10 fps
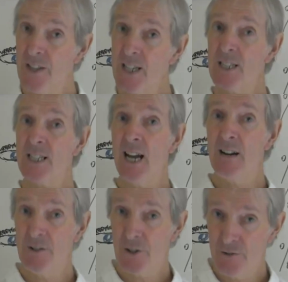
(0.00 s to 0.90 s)
These
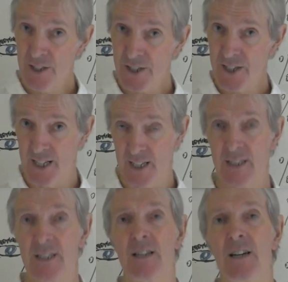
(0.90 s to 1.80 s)

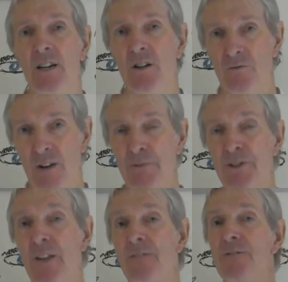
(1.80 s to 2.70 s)
characteristics
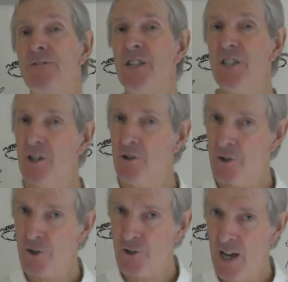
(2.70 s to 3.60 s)
represent physical
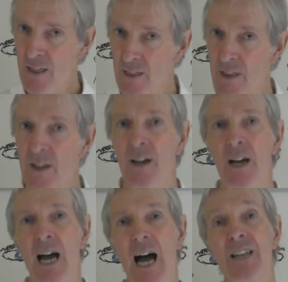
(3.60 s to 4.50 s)
strength
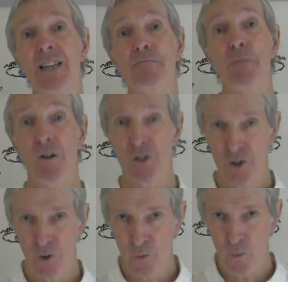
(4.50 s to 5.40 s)
and
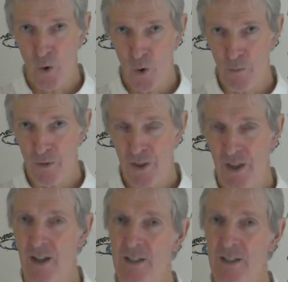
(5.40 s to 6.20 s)
emotional warmth.